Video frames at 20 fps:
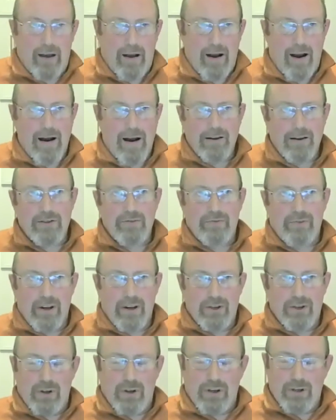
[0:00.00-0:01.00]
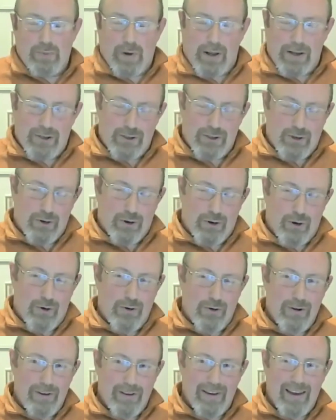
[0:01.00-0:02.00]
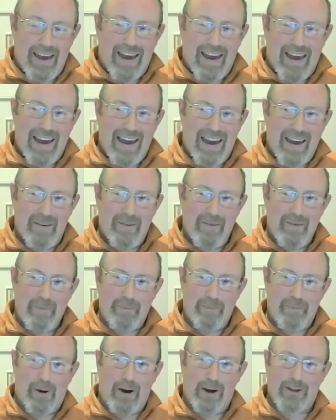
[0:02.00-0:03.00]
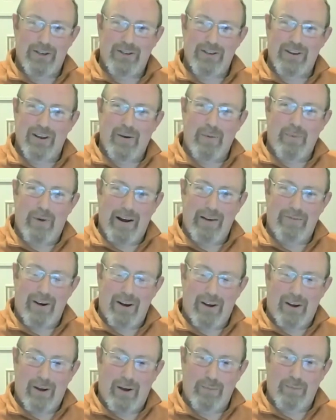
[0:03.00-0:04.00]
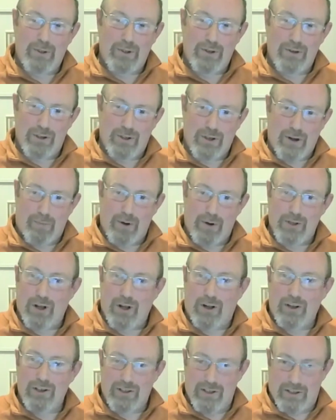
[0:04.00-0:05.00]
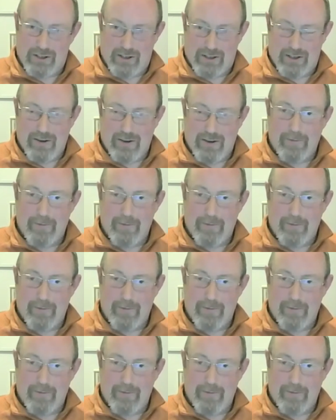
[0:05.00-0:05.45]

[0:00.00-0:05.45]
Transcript: Ireland's a very strange place, as you know, but whenever it comes to the summer solstice,